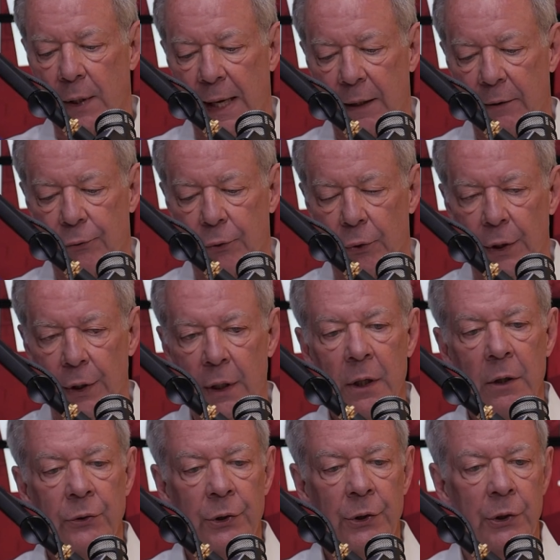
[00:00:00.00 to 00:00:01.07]
like for
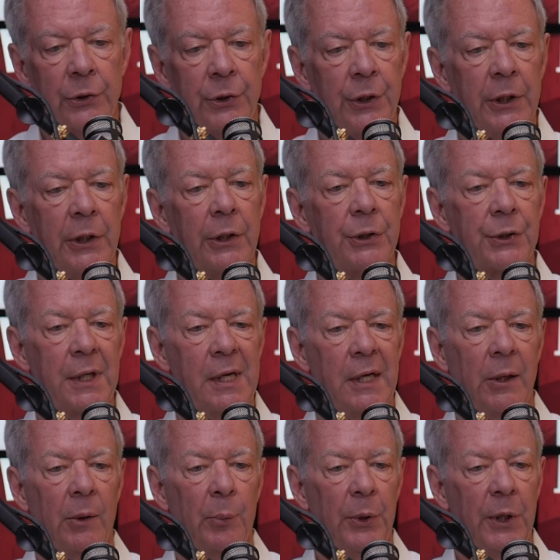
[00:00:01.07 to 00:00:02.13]
years and years and years,
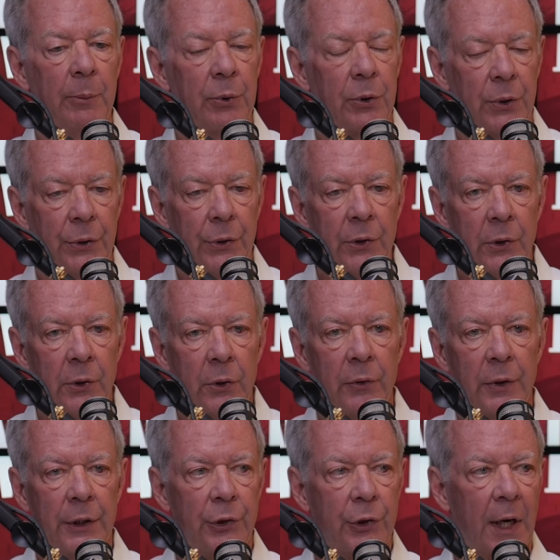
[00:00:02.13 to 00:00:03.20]
people knew
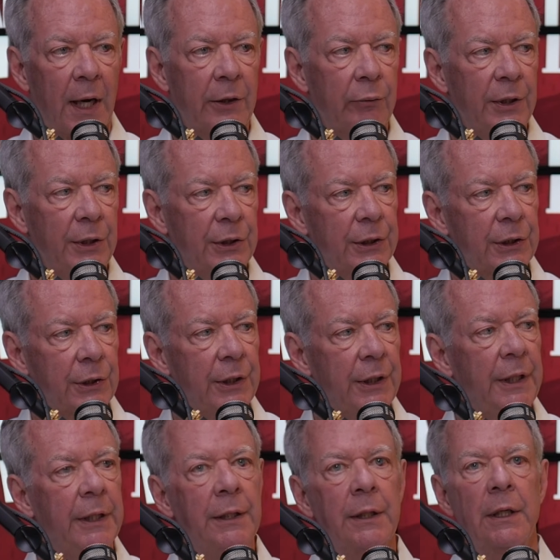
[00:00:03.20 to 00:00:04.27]
that John three
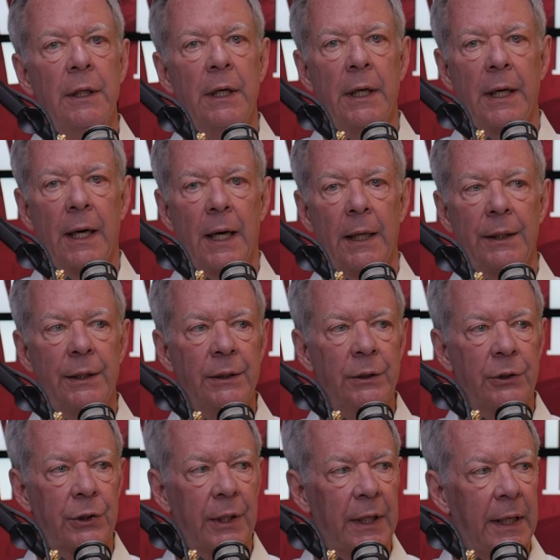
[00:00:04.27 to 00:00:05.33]
sixteen uh,
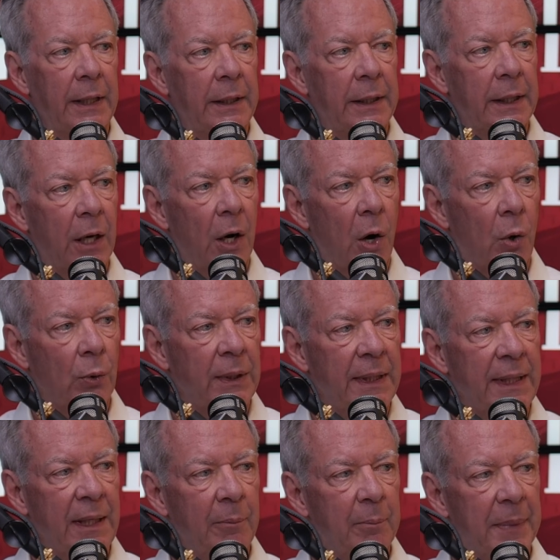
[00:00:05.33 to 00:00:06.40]
didn't say the
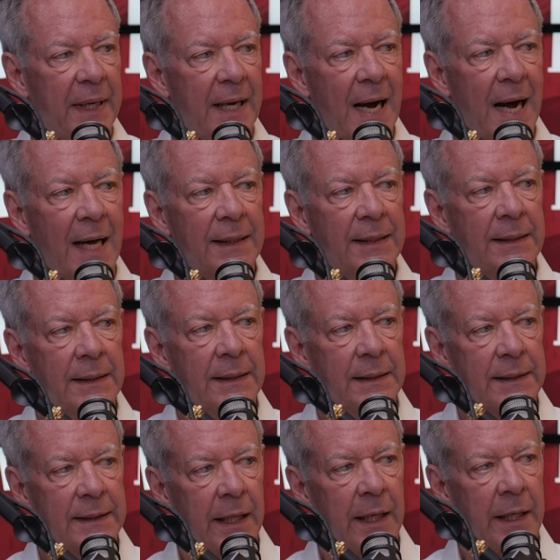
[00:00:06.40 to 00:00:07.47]
only begotten
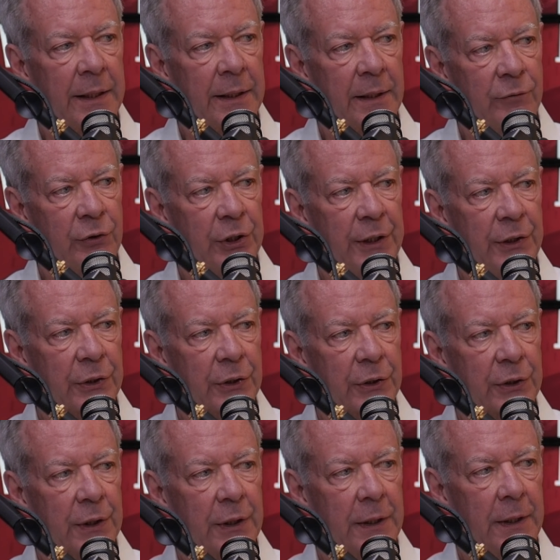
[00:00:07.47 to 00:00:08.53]
son of
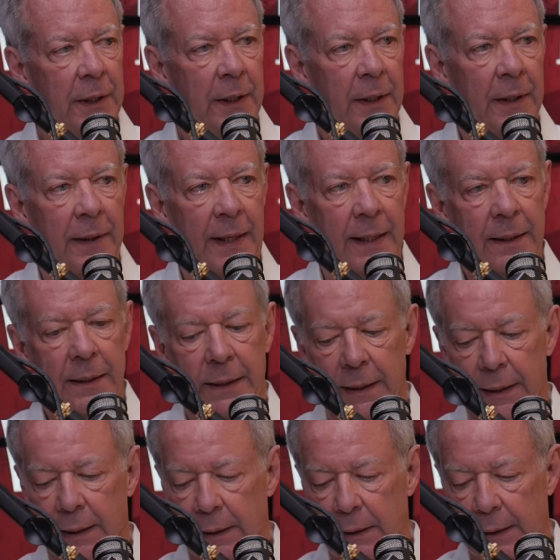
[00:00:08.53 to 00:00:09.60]
Jesus. That
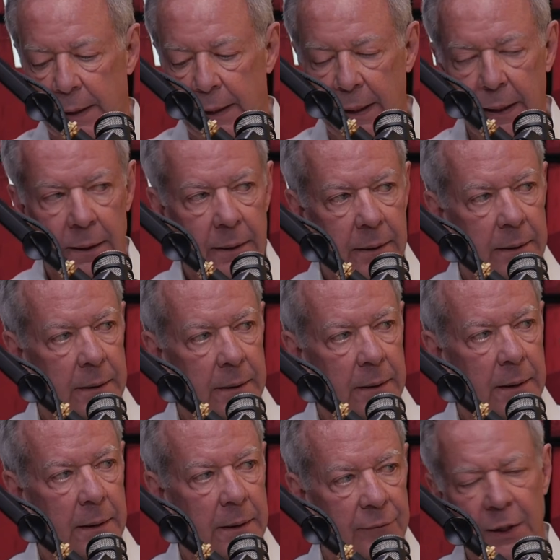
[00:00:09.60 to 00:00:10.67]
the only begotten son of the
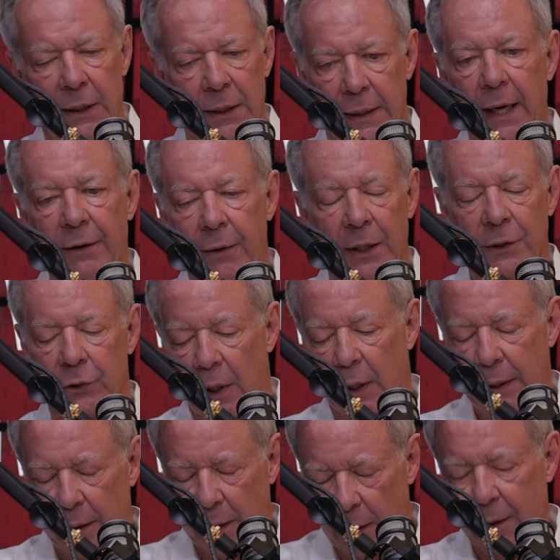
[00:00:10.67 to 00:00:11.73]
Father. F- yeah, Father,
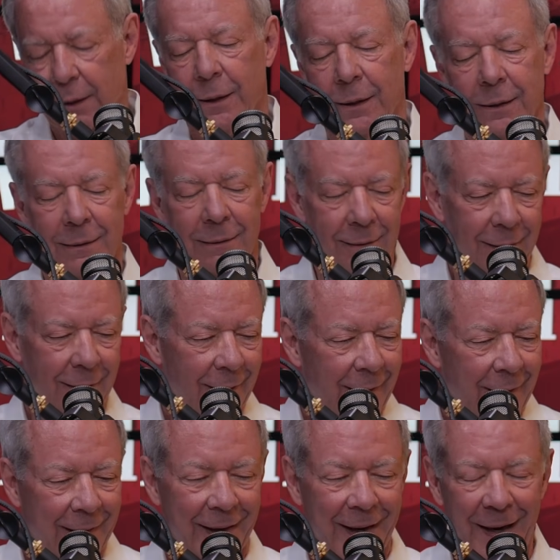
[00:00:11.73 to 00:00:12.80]
sorry.
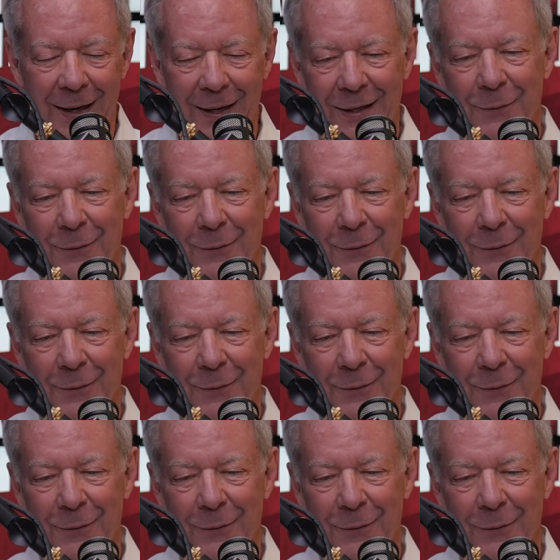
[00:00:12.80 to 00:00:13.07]
I got you uh, back,